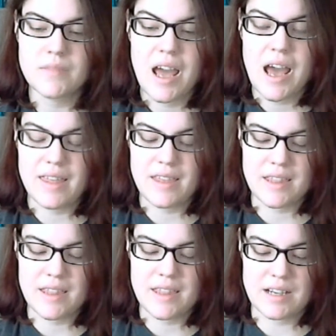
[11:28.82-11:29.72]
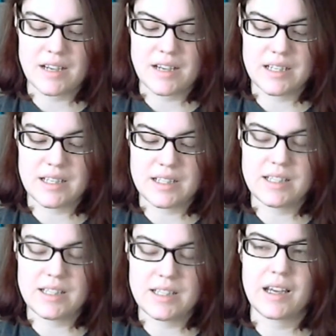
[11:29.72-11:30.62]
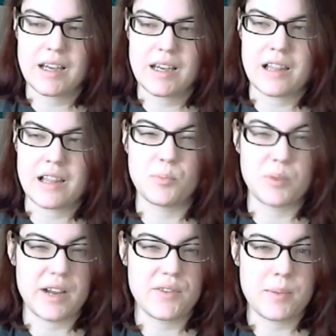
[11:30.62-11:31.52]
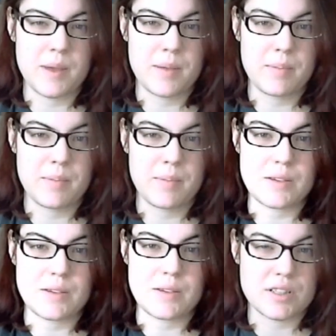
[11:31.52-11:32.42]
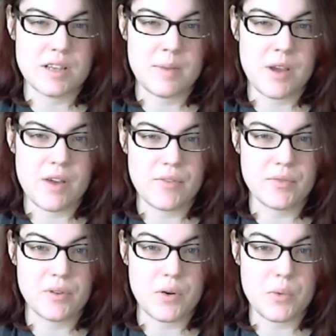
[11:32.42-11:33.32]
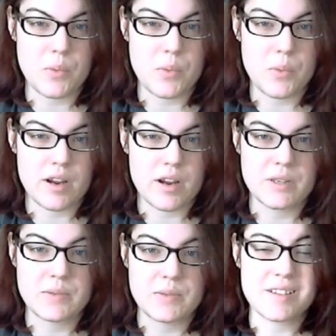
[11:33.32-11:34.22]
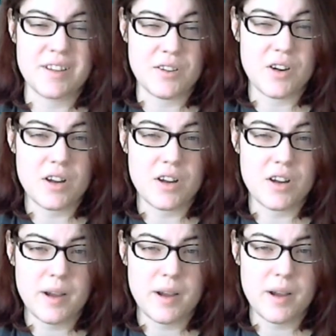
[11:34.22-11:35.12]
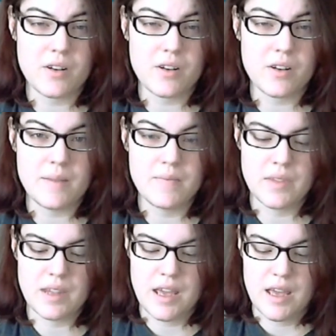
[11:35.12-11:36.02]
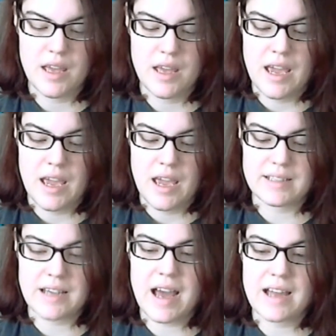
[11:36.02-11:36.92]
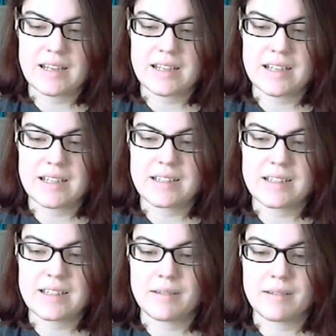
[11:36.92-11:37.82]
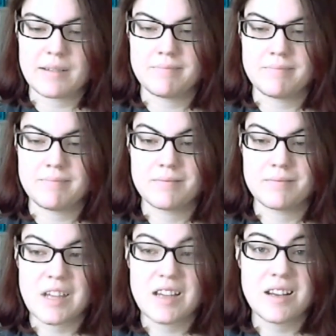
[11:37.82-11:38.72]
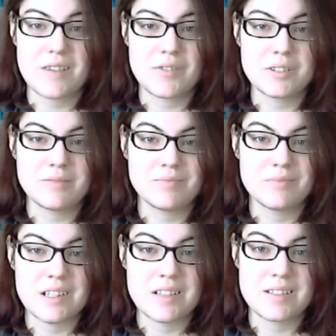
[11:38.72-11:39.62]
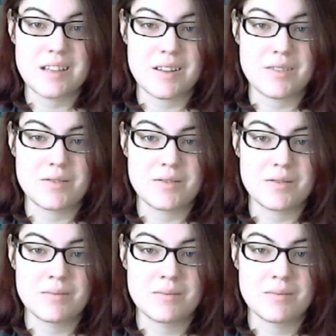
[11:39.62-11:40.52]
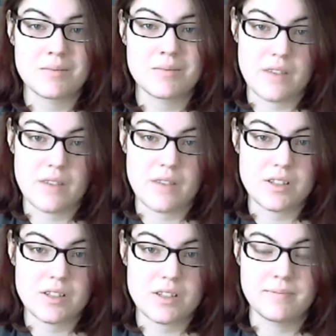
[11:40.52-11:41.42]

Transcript: I think that I just needed to take a little break from it because I was just coming off of Rogue Warrior, which was another autobiography, and I needed um, a novel instead of nonfiction.